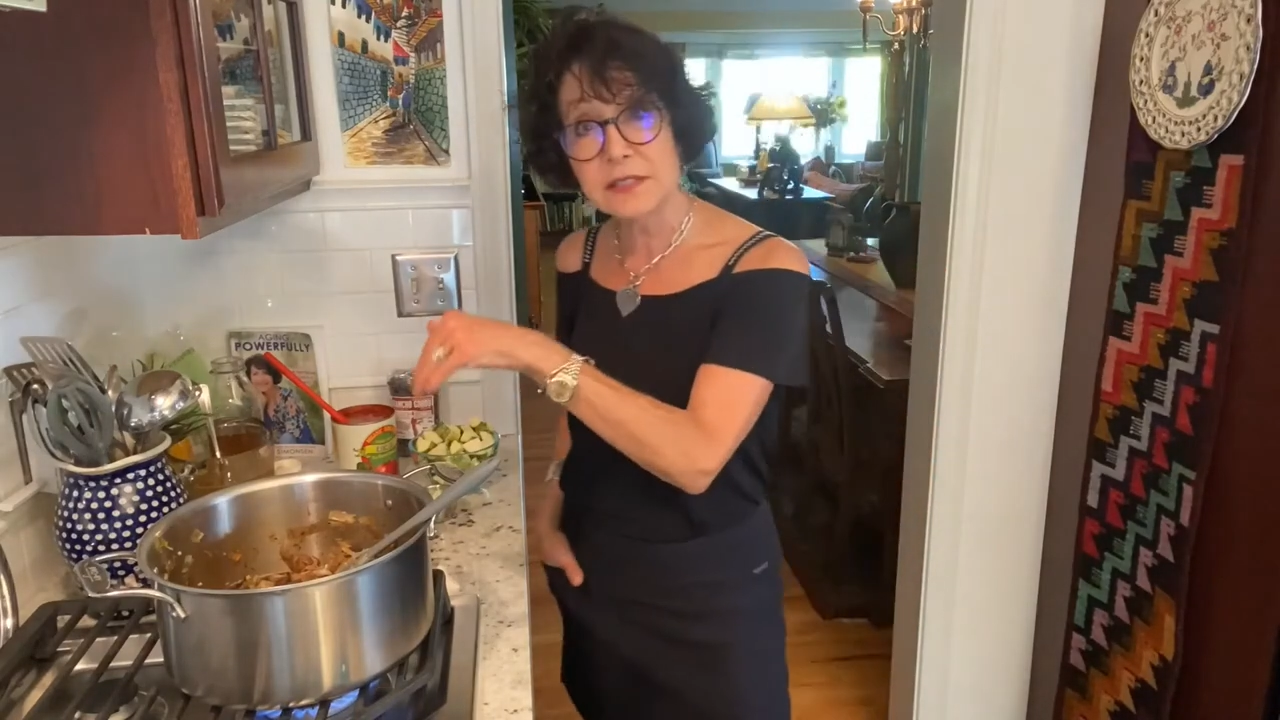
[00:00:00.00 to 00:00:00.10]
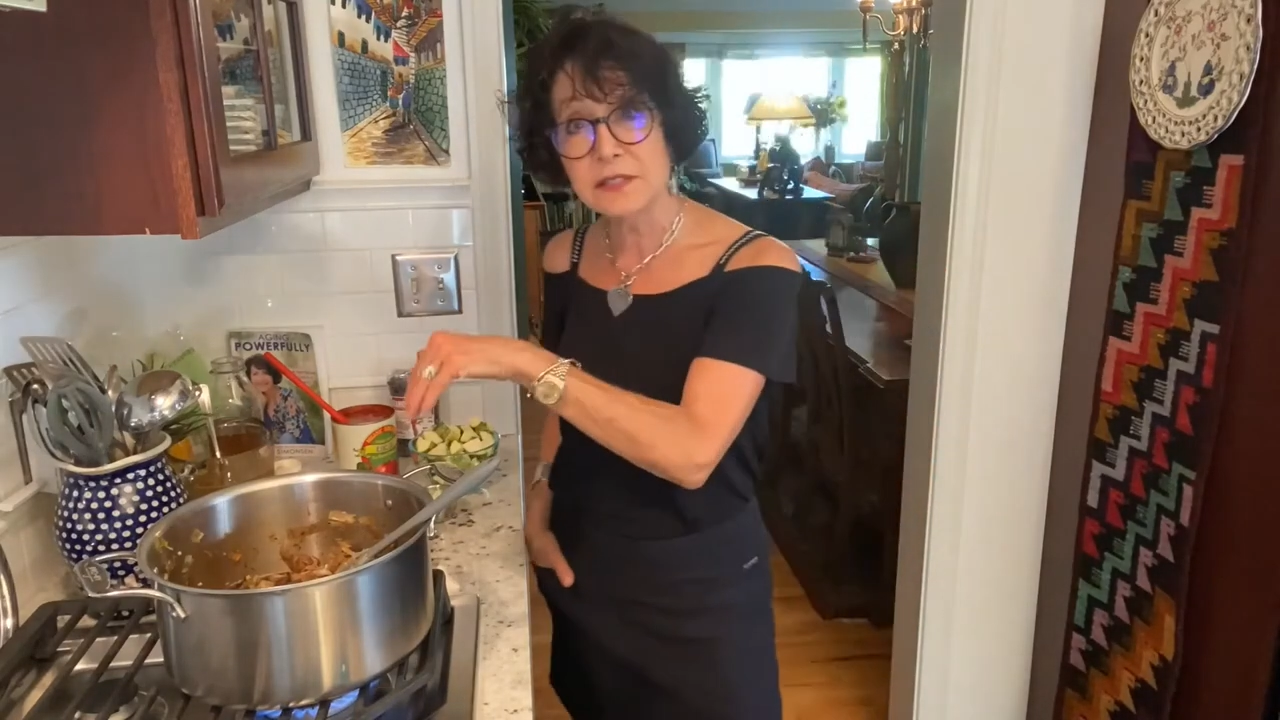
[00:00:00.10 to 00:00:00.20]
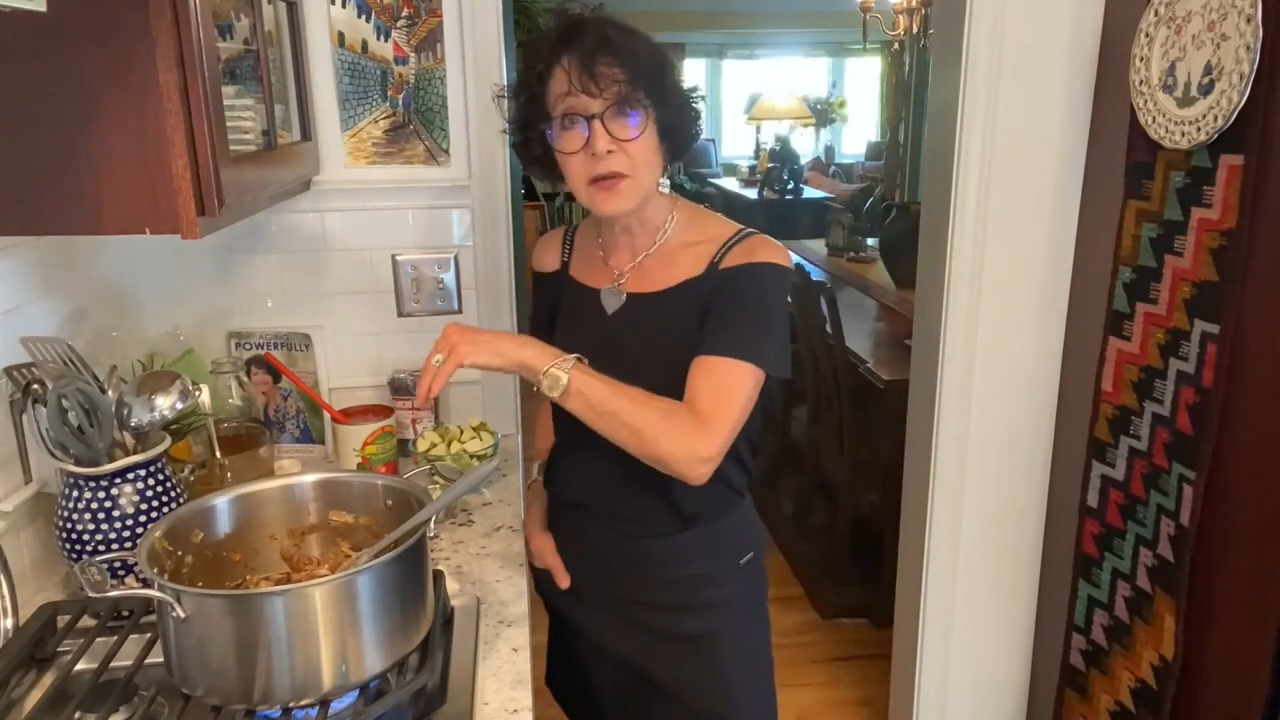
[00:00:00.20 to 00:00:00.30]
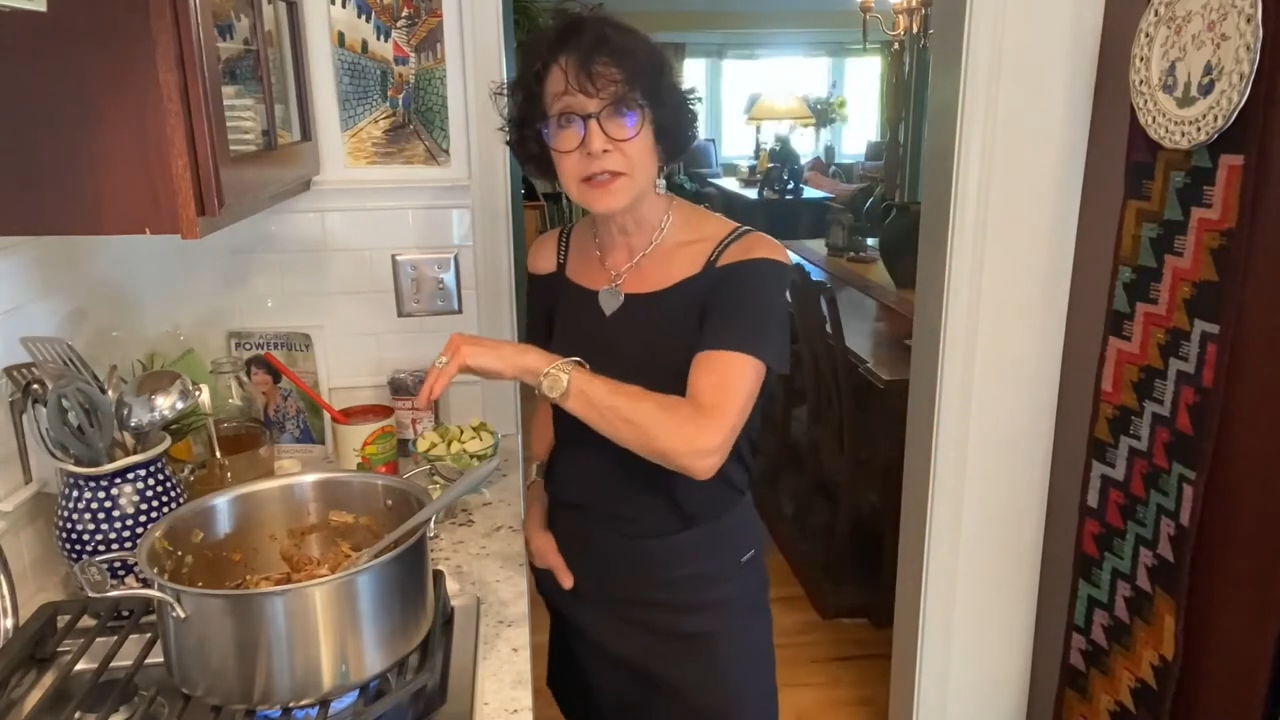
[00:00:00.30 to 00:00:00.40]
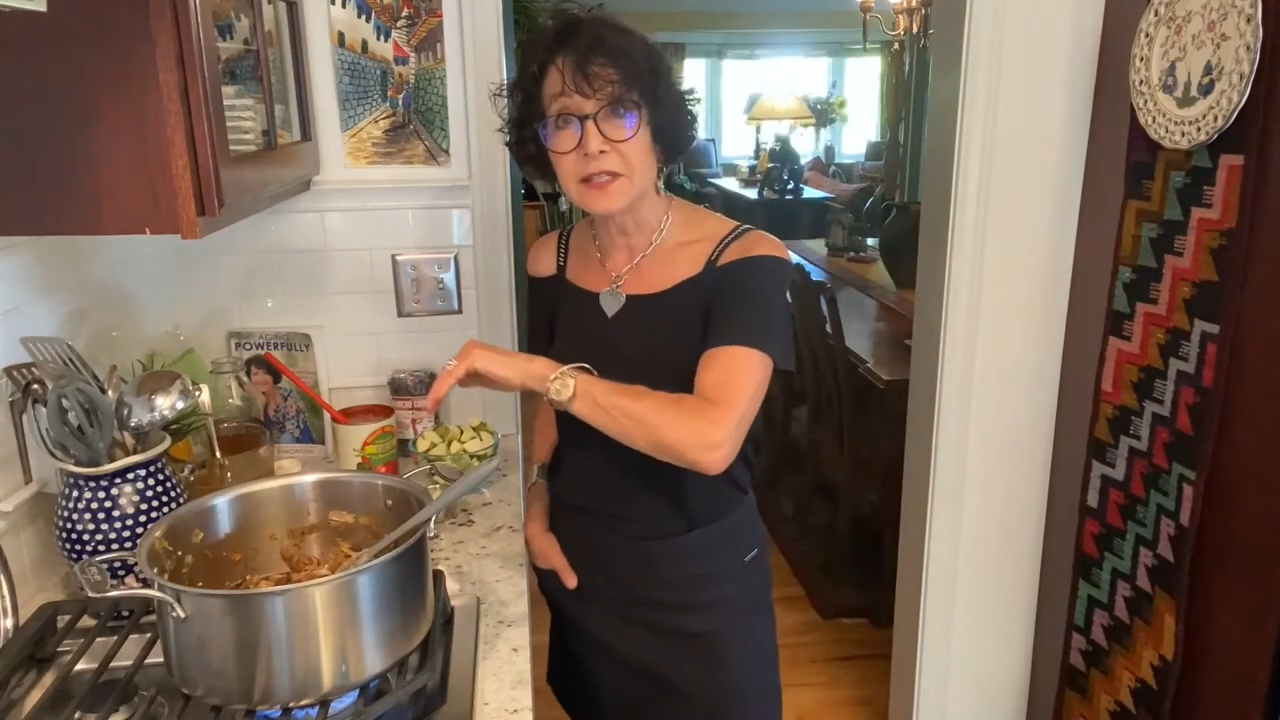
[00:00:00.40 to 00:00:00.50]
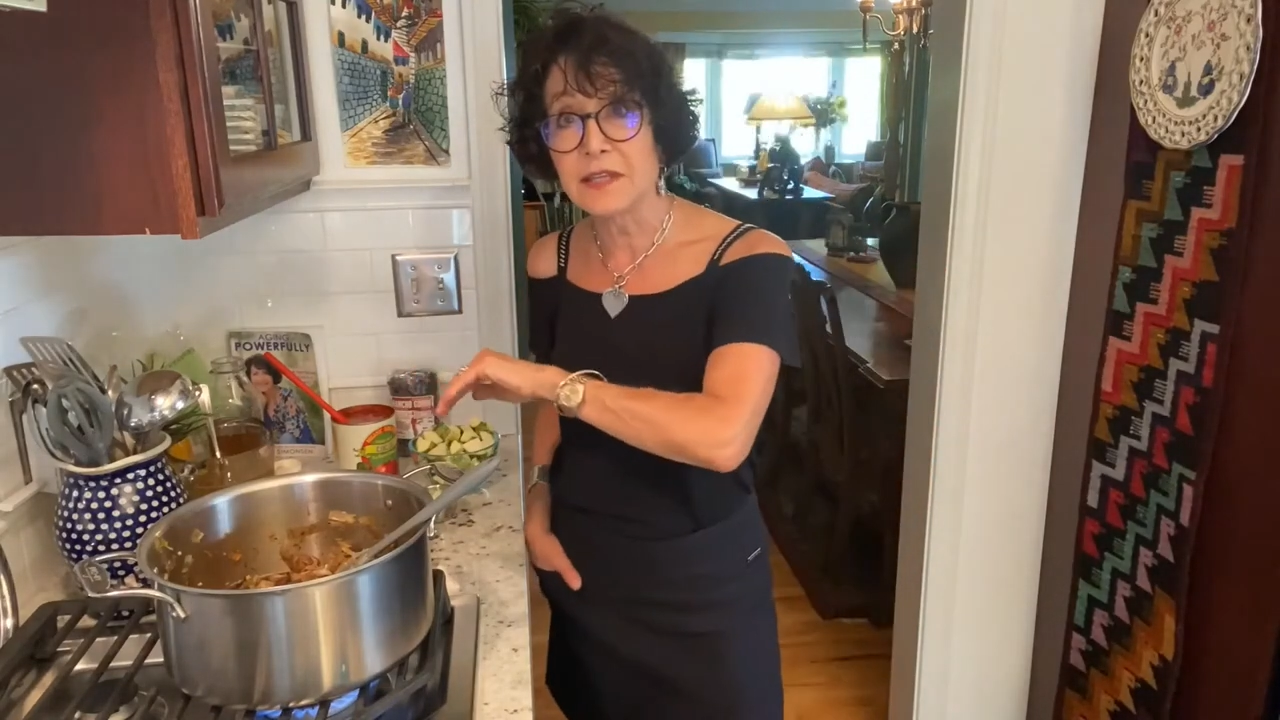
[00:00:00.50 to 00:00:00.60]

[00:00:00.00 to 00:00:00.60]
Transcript: is going to